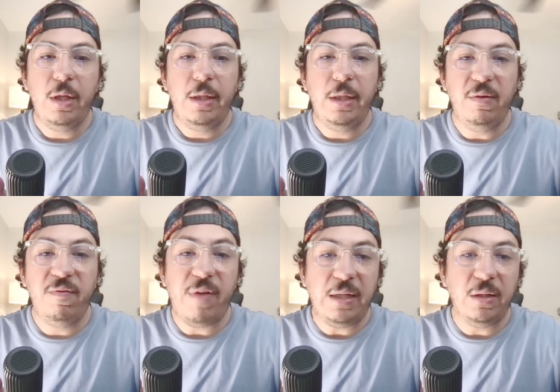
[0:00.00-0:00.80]
he
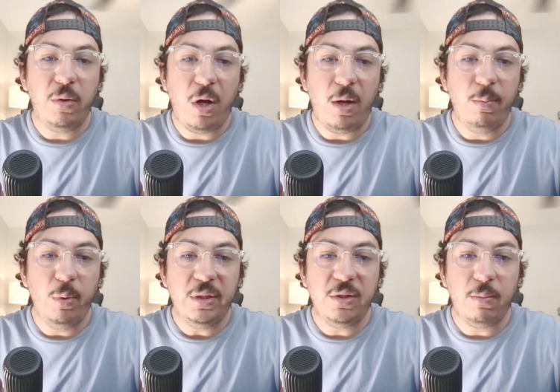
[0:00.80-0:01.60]
followed up
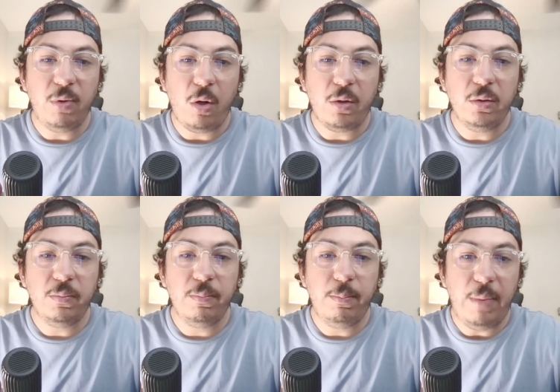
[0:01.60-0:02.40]
with some local
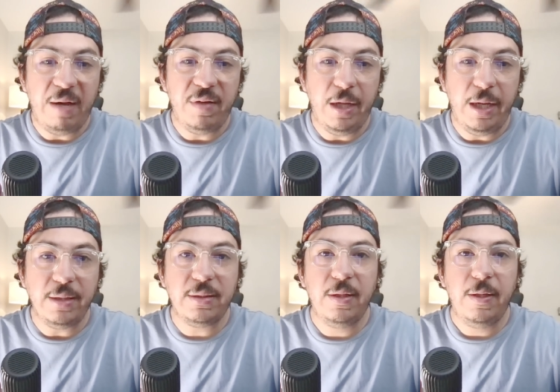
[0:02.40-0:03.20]

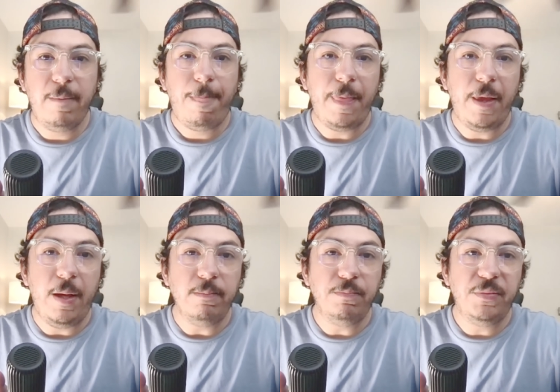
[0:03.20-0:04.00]
mafias
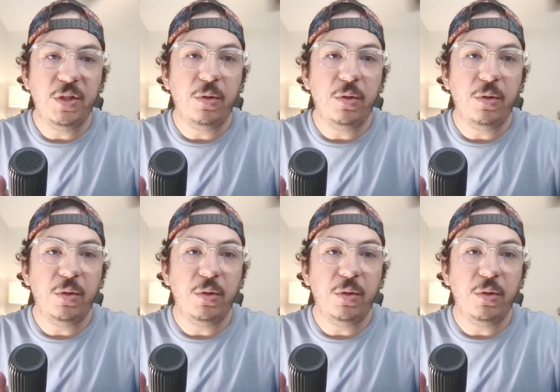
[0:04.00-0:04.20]
um, to